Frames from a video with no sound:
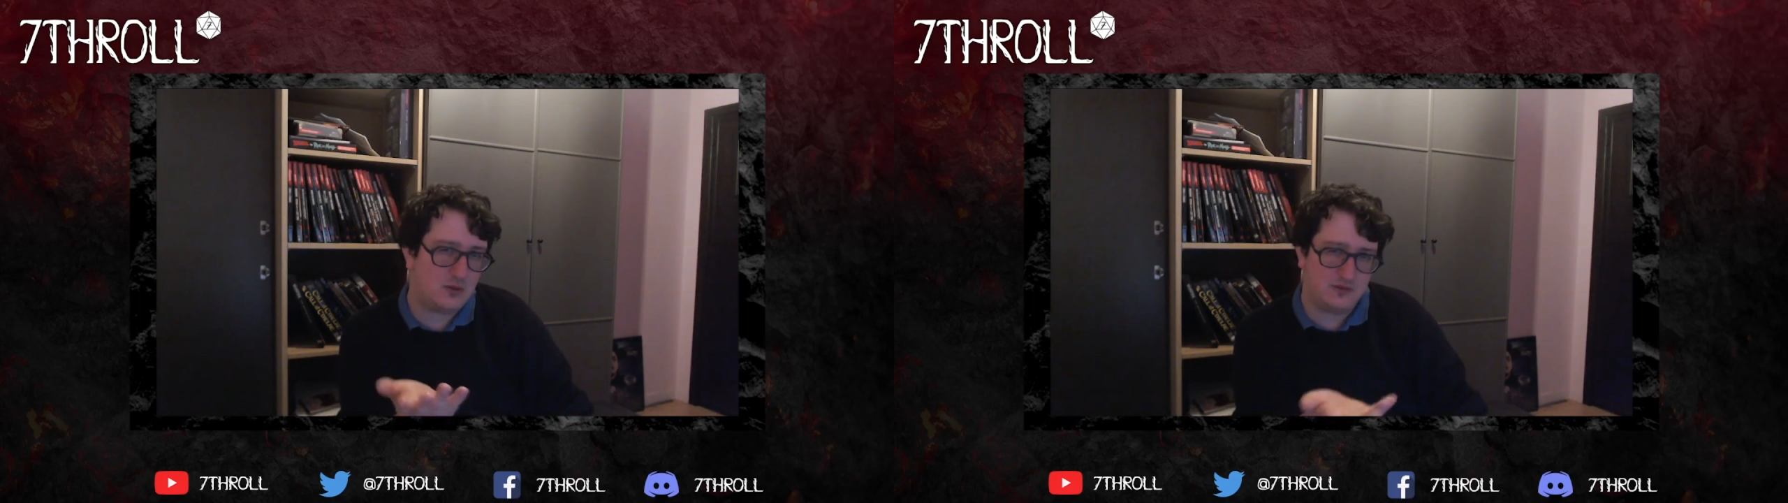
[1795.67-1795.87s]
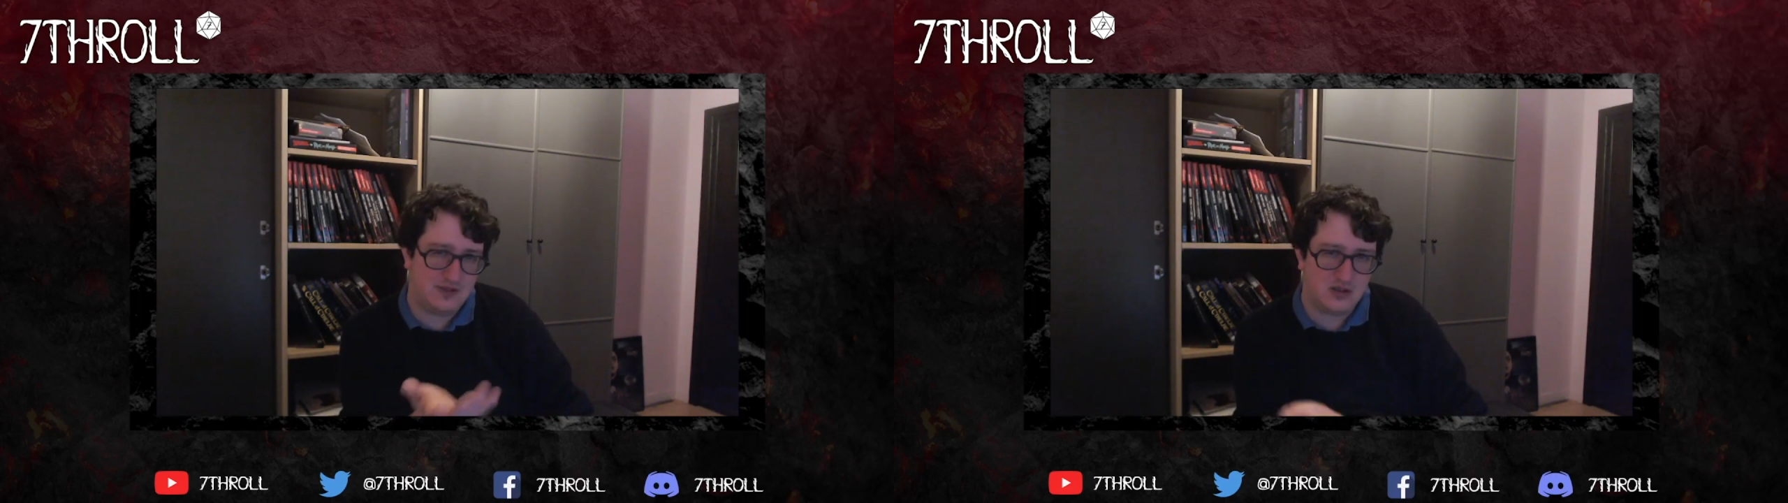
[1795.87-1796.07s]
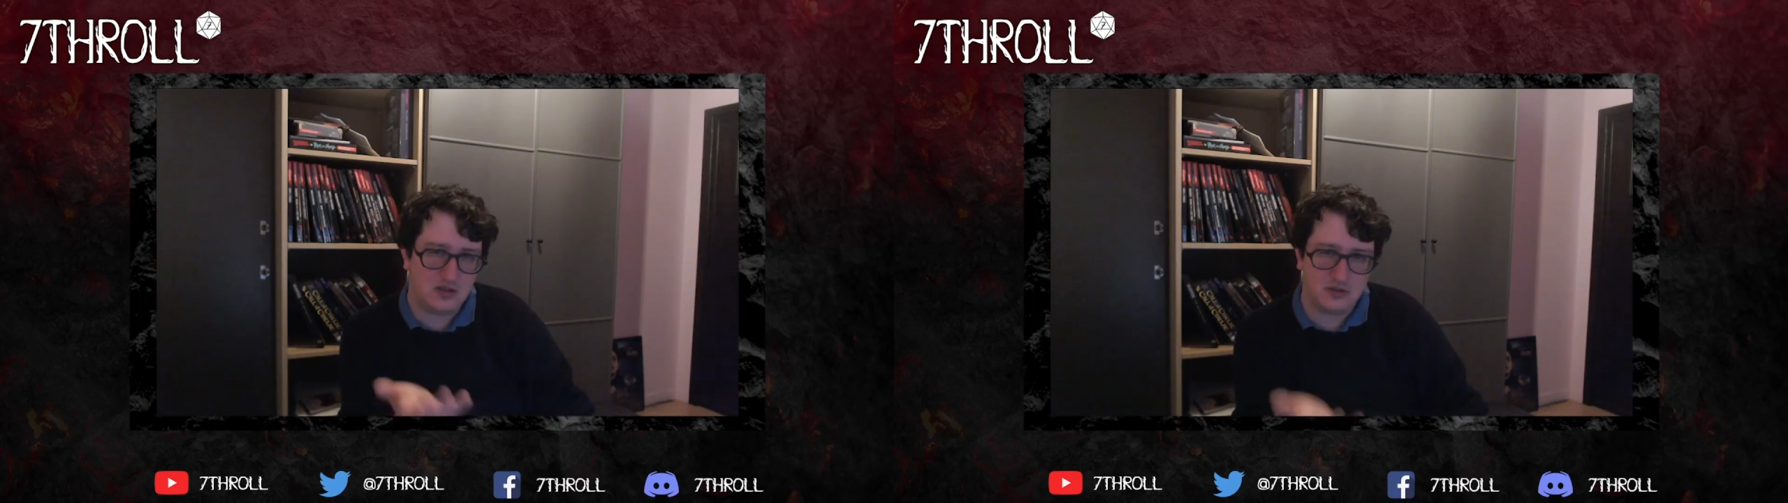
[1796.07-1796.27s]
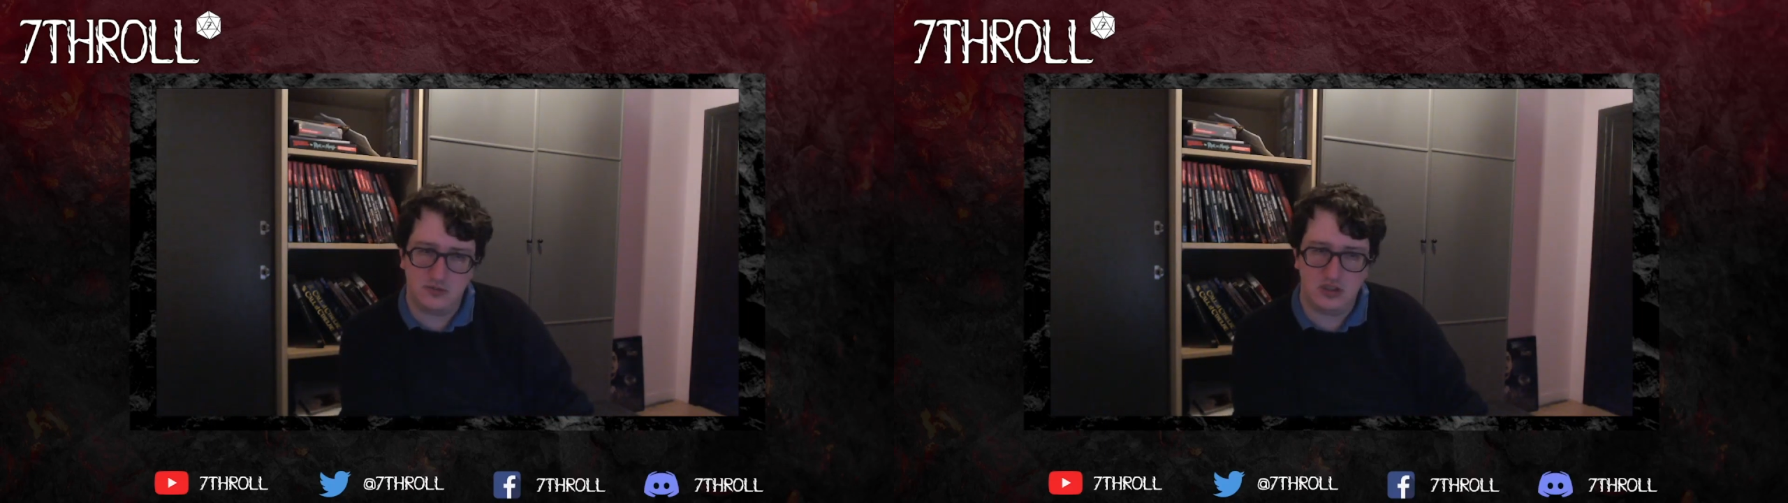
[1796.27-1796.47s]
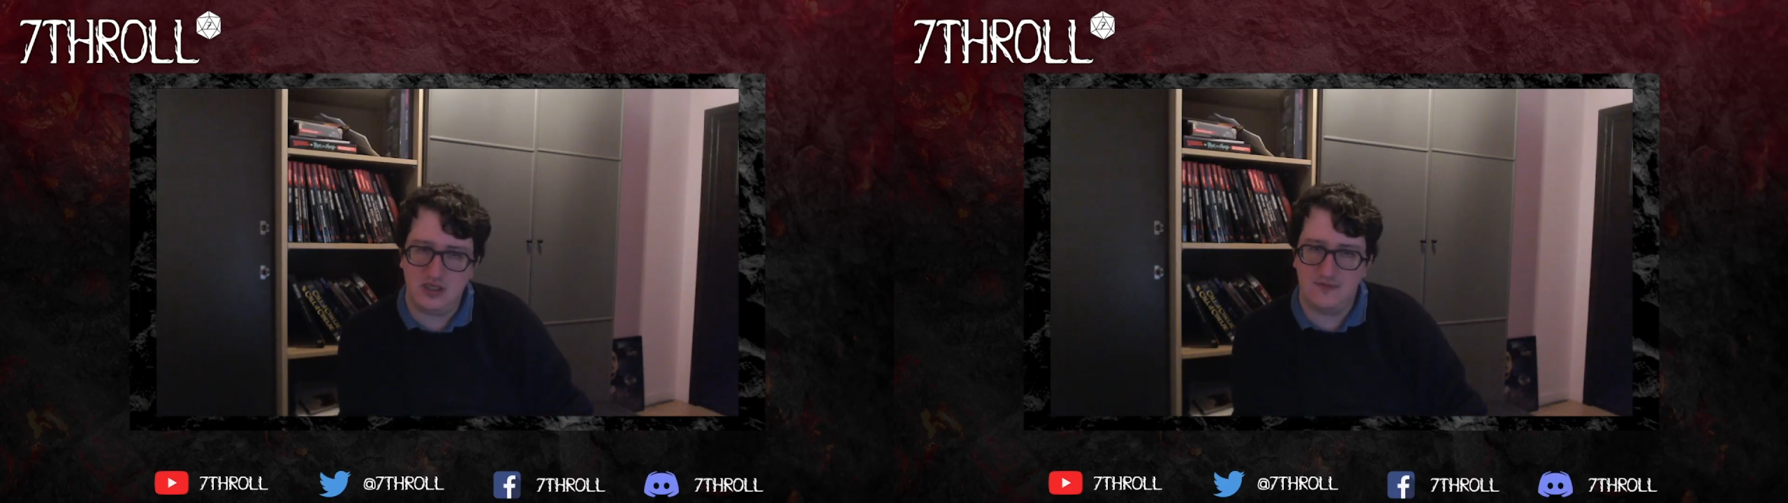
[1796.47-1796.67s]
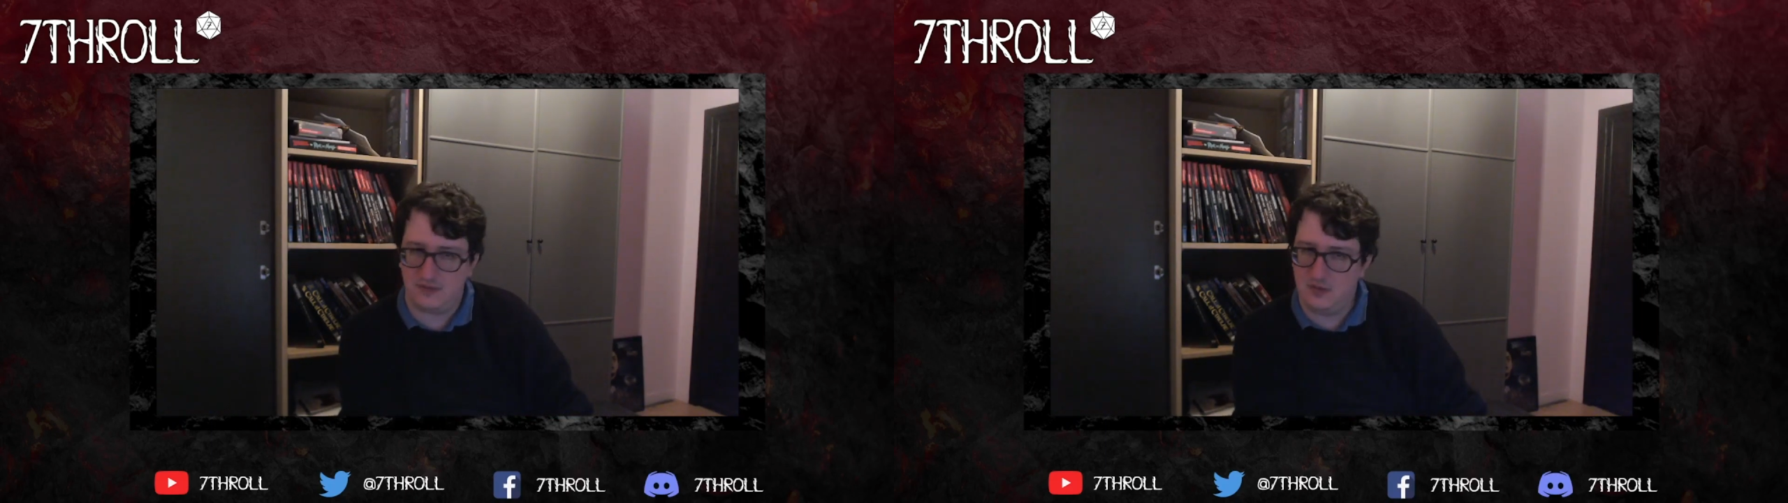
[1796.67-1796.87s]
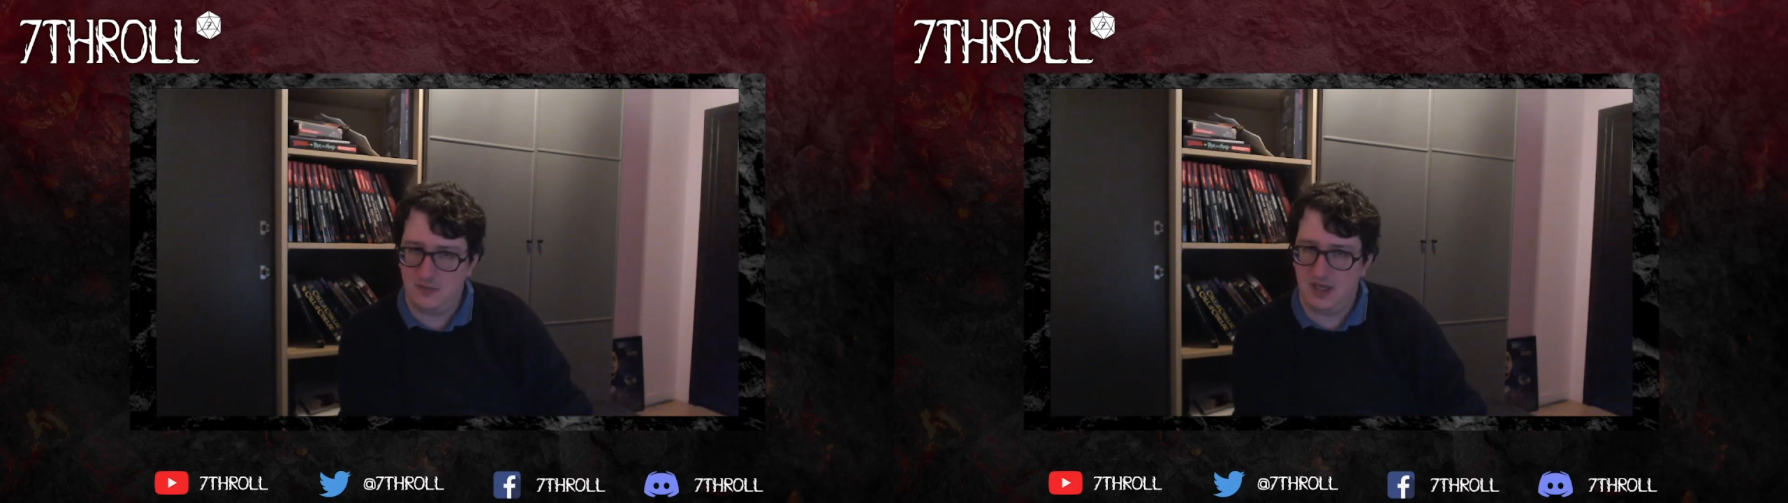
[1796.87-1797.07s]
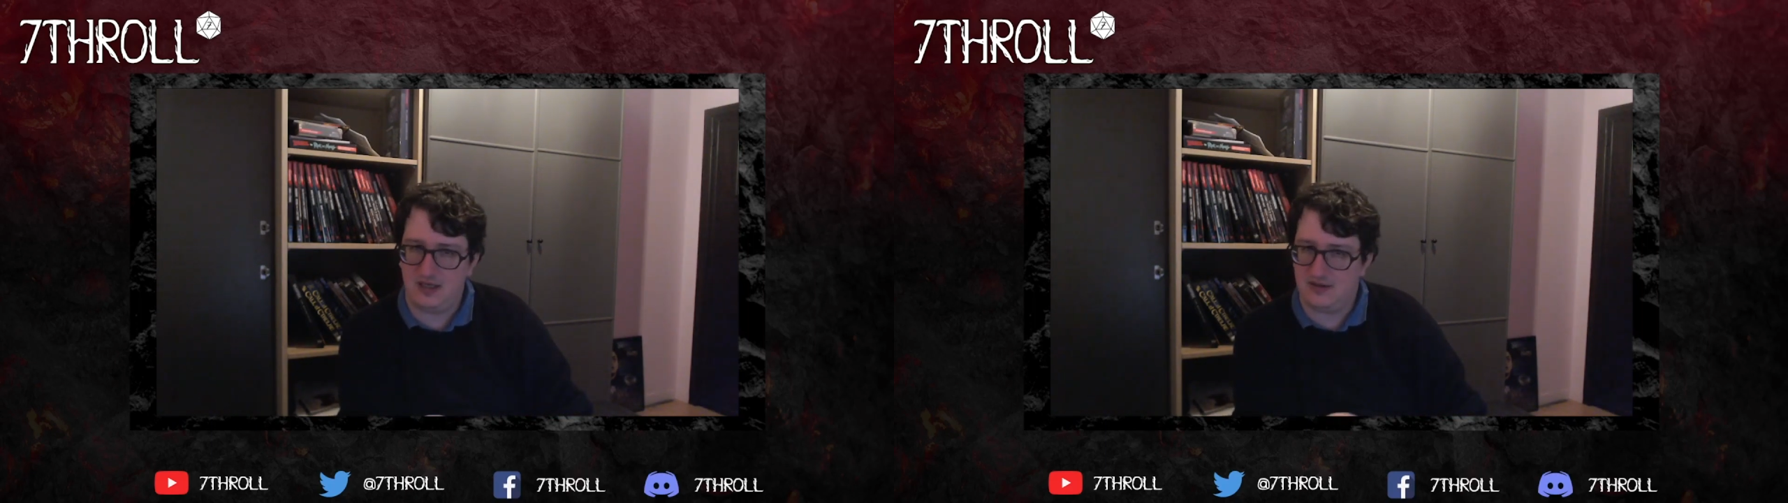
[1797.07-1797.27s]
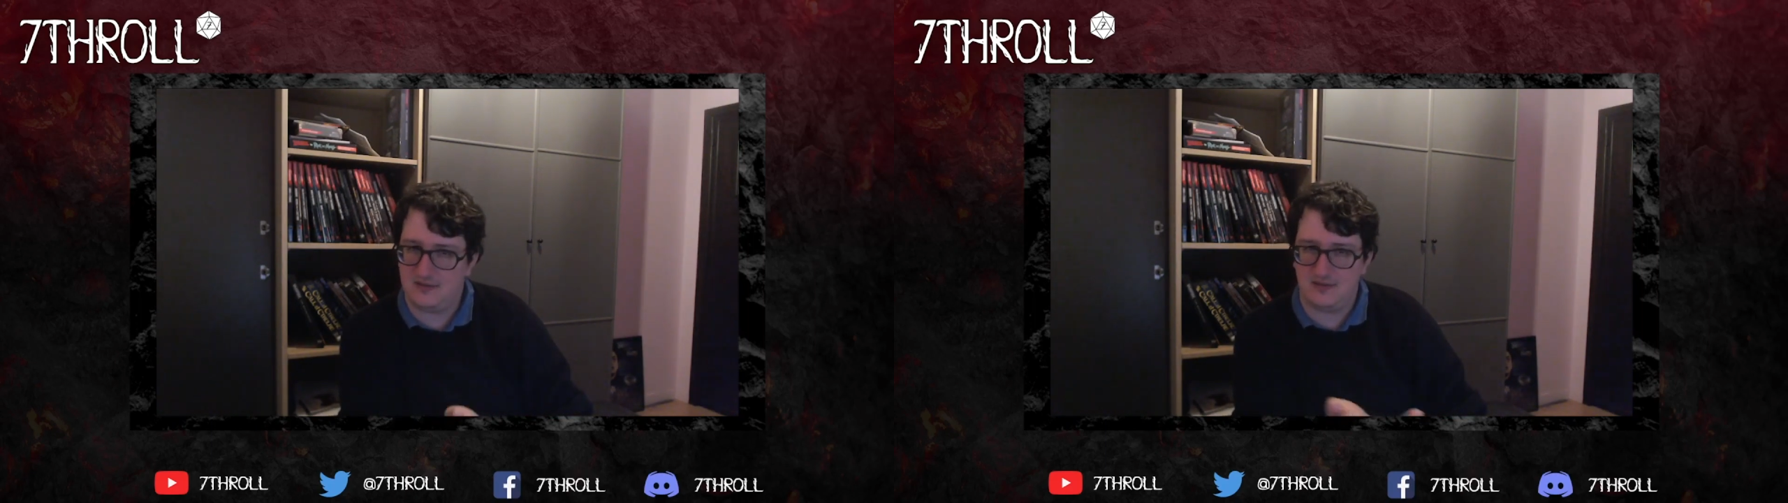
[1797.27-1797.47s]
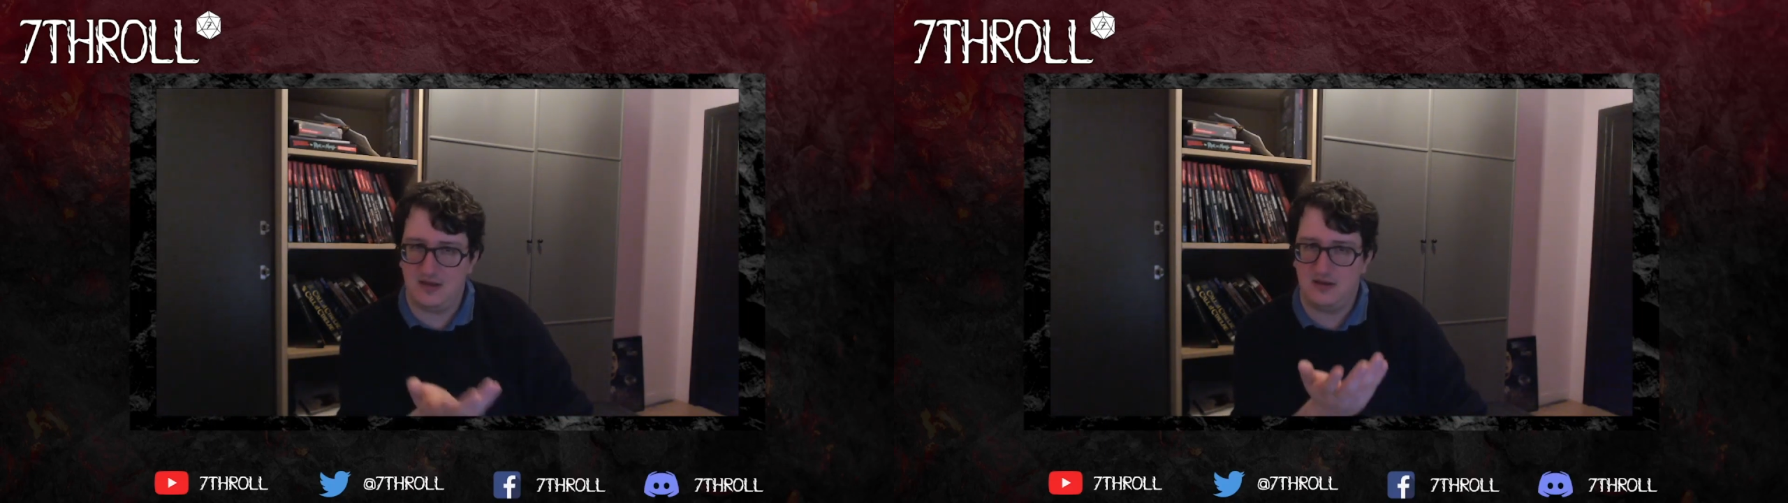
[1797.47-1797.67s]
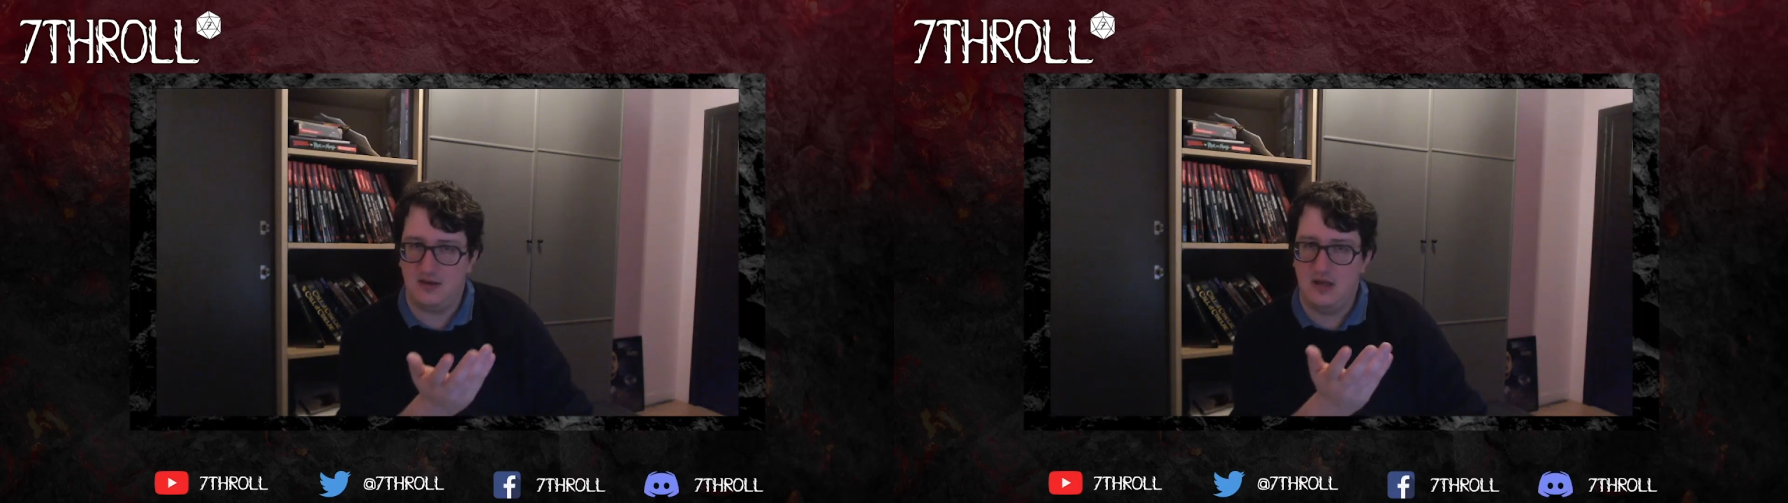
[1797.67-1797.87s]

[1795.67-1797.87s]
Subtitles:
Was there community feedback that said